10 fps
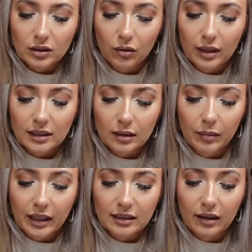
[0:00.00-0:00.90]
So this
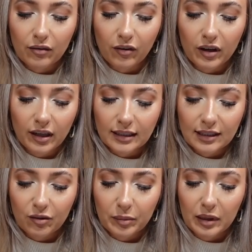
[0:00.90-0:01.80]
makes it fun and
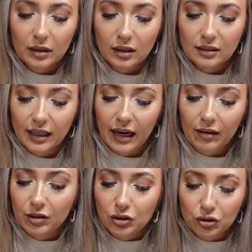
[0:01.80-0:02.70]
easy for me because I
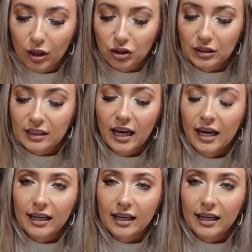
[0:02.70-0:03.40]
have the instructions